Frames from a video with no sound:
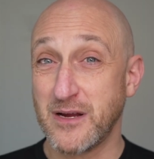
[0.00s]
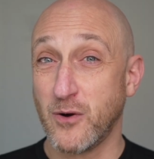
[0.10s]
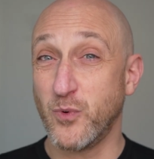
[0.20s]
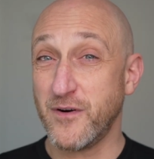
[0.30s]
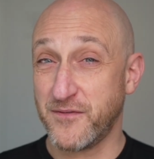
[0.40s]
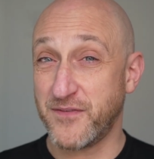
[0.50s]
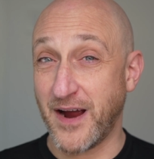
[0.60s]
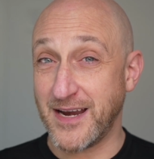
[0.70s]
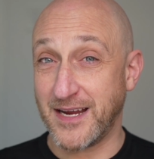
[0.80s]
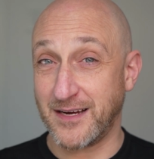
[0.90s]
we're
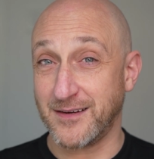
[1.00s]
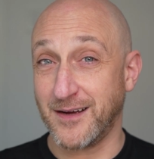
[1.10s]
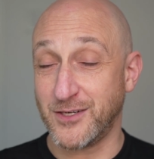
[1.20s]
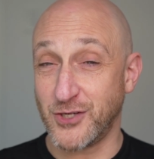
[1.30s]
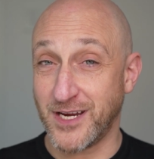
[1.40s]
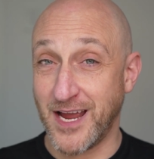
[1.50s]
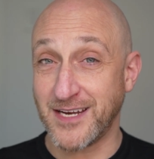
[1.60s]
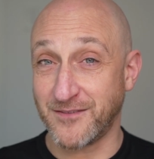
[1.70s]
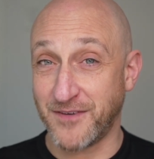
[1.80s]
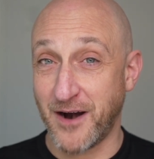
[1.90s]
fighting a
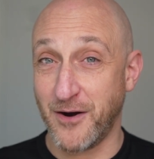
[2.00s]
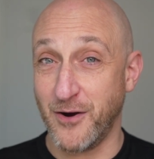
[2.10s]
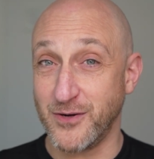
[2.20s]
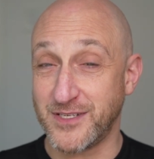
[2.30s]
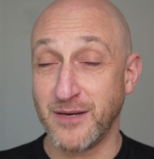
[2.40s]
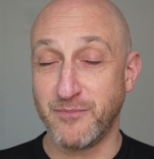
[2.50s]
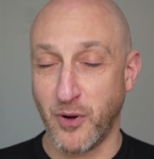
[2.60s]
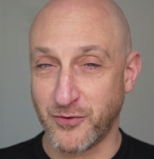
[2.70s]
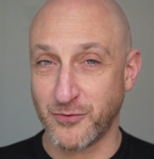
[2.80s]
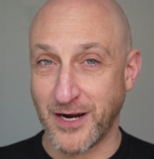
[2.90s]
gigantic fire hose in
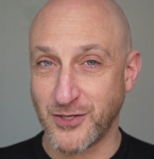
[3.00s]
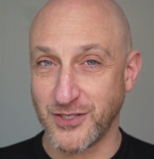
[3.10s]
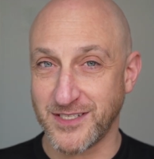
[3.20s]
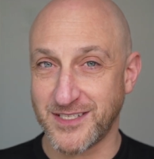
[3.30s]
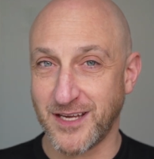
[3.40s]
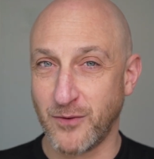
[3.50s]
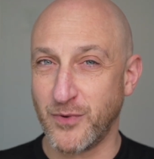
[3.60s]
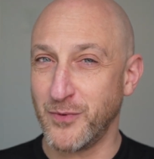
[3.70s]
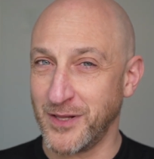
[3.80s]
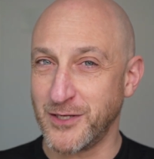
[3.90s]
both directions, and we
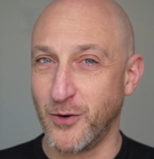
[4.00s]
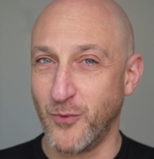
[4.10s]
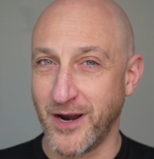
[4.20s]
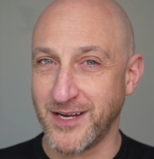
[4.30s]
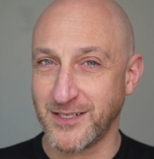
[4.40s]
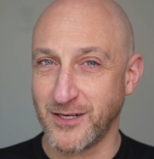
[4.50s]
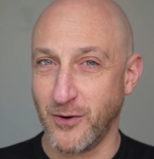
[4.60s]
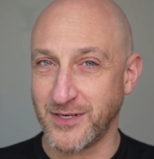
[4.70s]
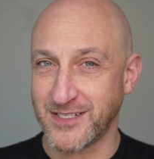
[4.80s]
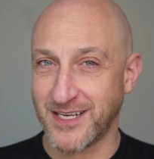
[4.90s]
really don't want it to go
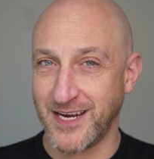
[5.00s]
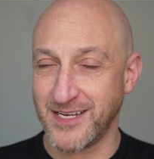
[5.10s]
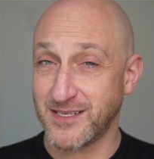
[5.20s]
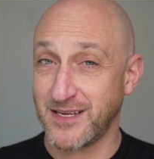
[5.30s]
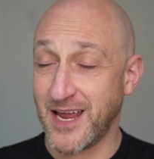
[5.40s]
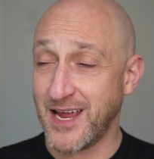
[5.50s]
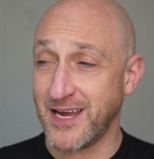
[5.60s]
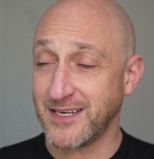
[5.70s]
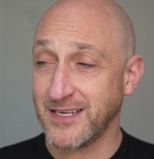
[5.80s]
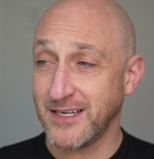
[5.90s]
into science.
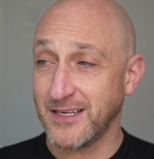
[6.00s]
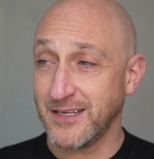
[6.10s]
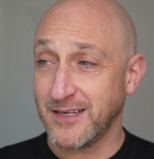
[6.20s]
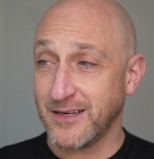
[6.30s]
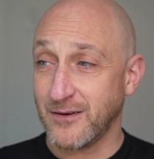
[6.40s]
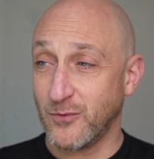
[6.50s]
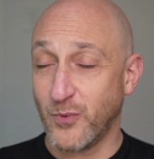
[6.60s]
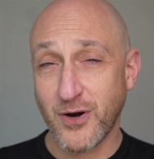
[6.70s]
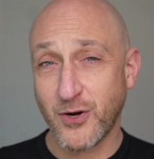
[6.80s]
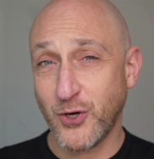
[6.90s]
And
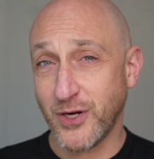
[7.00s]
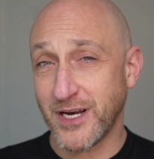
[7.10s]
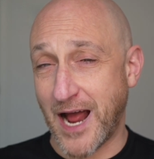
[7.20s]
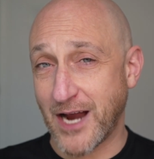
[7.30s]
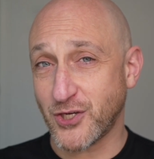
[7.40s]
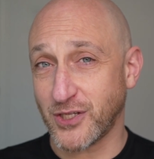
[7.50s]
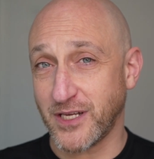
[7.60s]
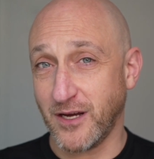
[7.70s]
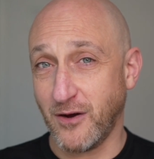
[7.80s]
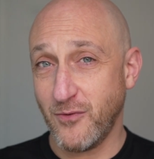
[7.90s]
where could it actually
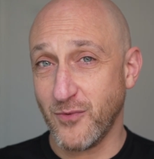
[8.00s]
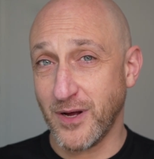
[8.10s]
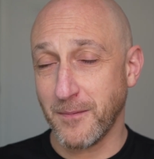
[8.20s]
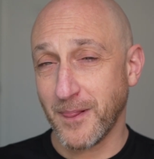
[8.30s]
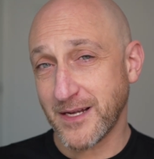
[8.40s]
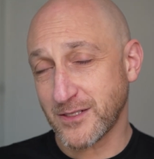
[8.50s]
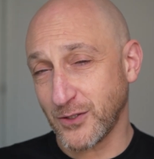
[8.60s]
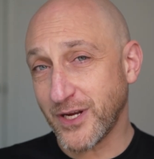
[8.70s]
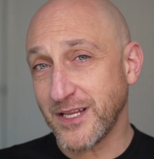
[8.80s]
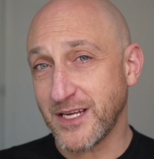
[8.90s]
go? Well, let's look
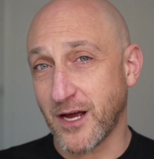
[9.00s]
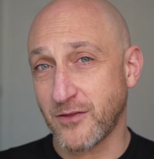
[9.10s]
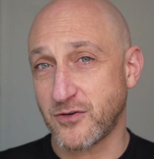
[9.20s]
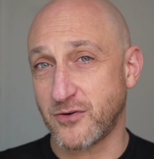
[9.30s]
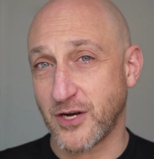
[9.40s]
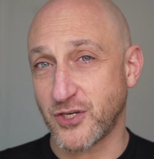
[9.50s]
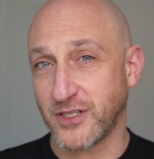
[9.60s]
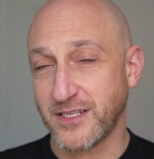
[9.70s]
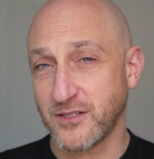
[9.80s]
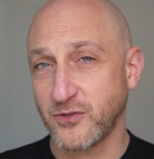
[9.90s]
in the other direction.
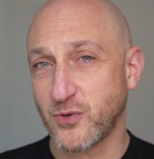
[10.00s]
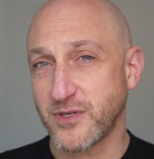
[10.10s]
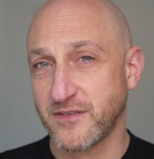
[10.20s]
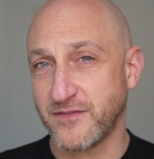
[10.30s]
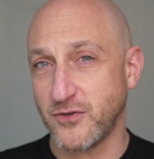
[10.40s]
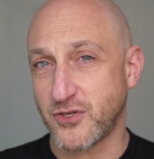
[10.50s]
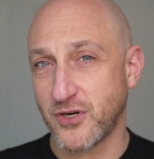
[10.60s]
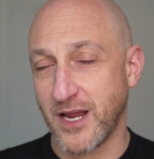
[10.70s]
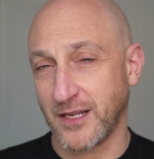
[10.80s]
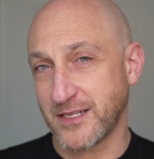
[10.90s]
Let's look towards the future,
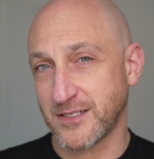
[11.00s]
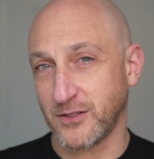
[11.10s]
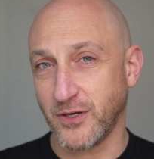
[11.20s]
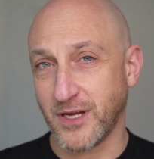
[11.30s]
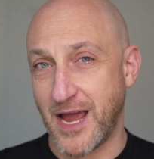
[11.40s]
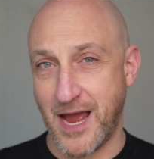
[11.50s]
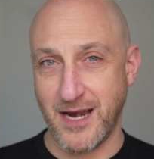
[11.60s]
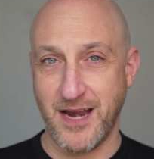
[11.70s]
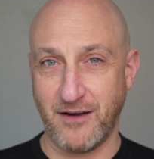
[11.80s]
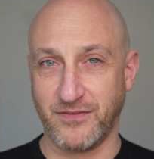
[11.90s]
and let's look at
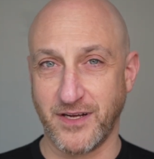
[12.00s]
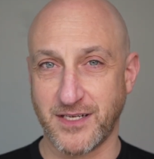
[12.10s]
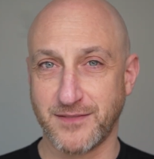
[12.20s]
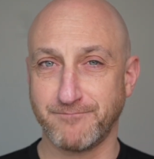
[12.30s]
Netflix.